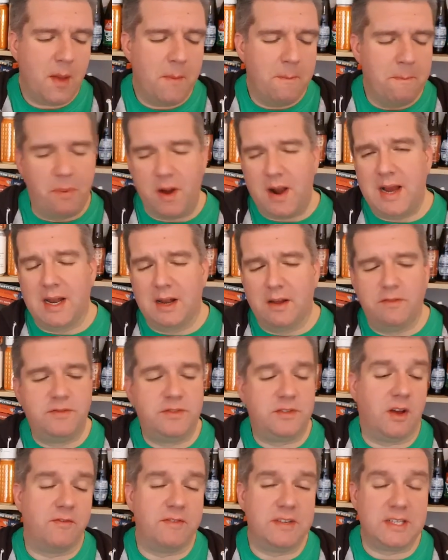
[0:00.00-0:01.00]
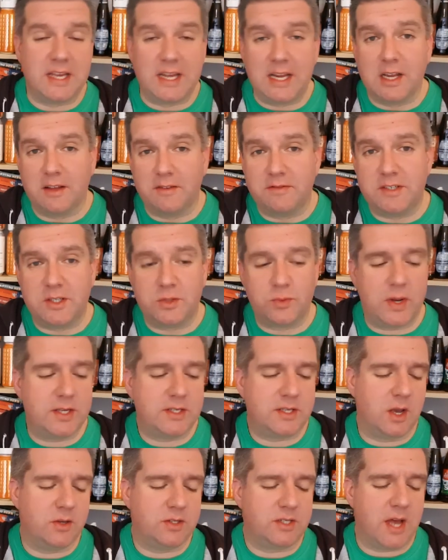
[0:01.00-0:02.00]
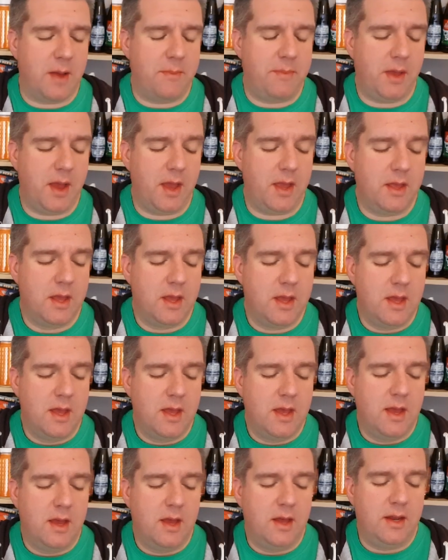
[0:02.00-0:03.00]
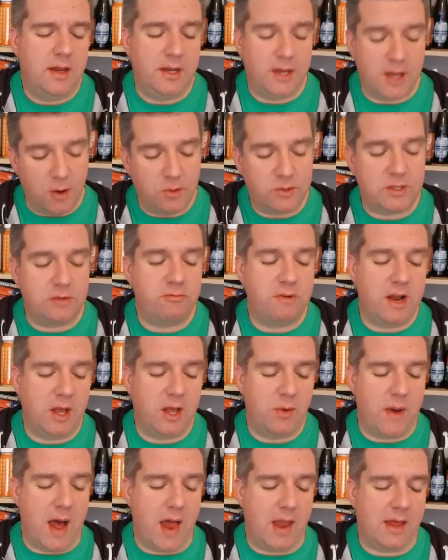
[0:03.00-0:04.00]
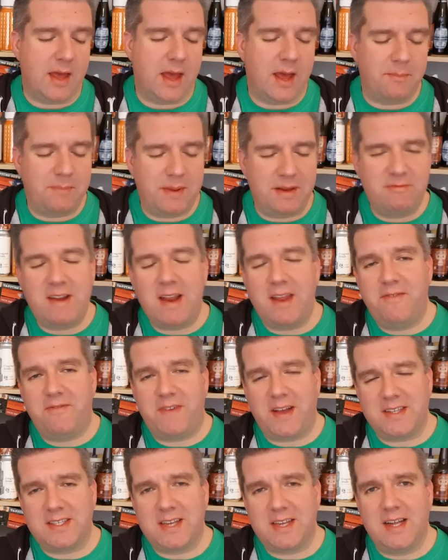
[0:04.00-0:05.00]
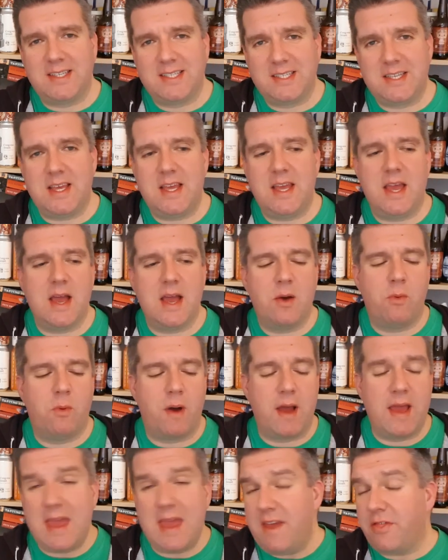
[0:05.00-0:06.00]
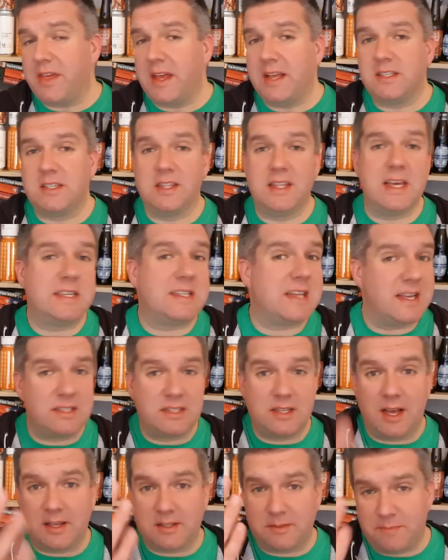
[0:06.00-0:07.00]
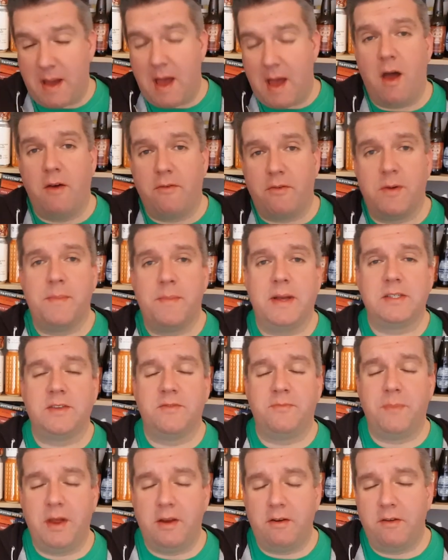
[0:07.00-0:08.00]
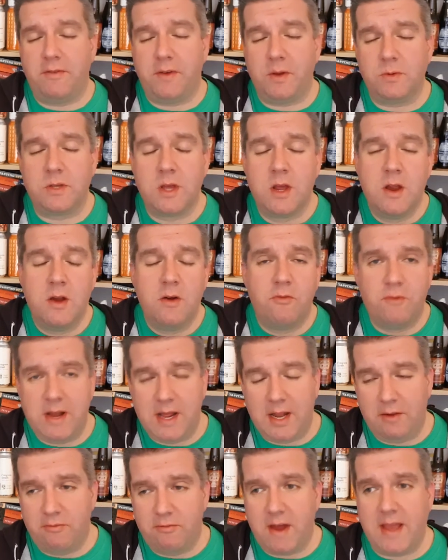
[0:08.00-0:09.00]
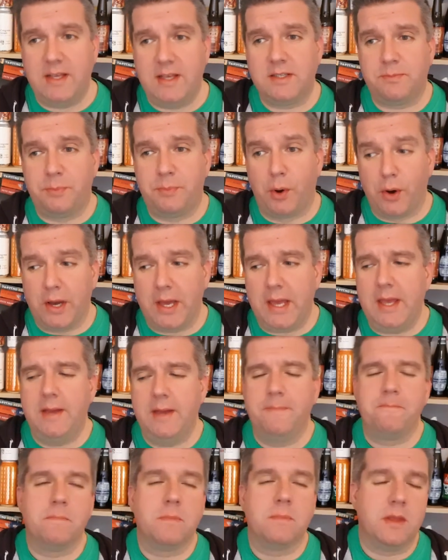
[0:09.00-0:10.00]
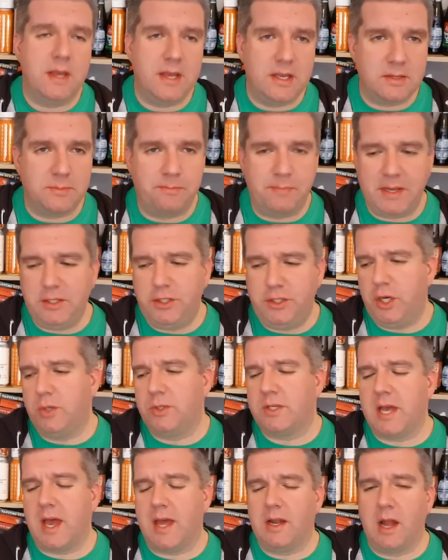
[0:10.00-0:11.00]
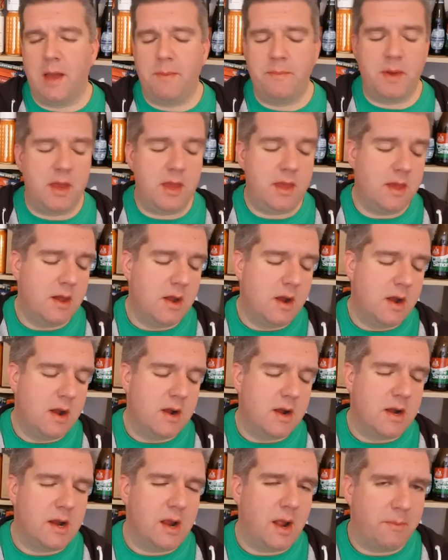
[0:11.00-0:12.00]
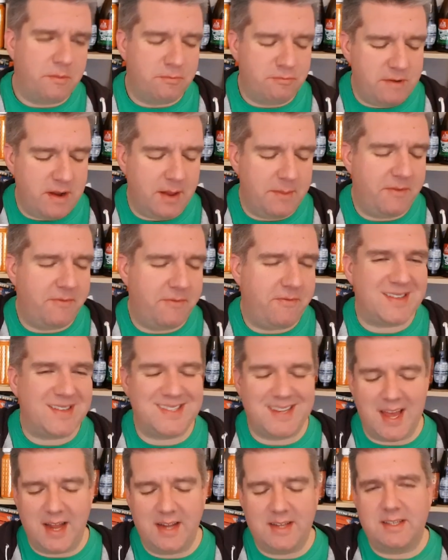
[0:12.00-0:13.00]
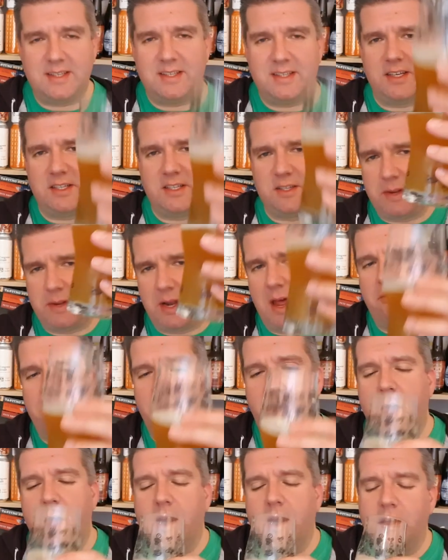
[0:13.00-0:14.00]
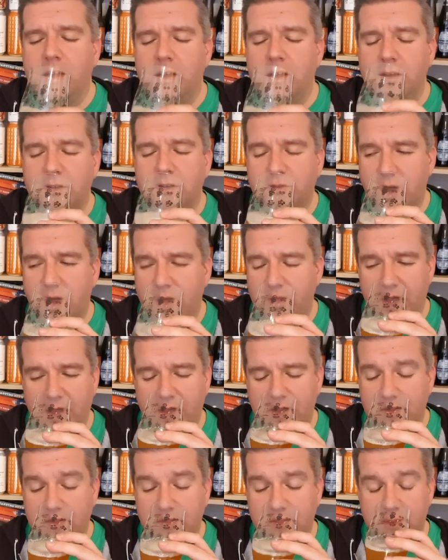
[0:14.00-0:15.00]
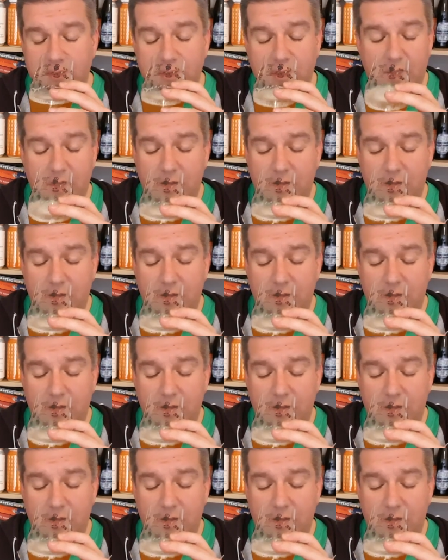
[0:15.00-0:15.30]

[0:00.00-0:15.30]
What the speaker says: but he loves his West Coast IPA and he knows it really well. I'd be really fascinated to see what he thinks of this as Matt over at Massive Beer Reviews really rates Putty. He's a big juice head like me. I'd really be fascinated to see somebody like Ryan try that because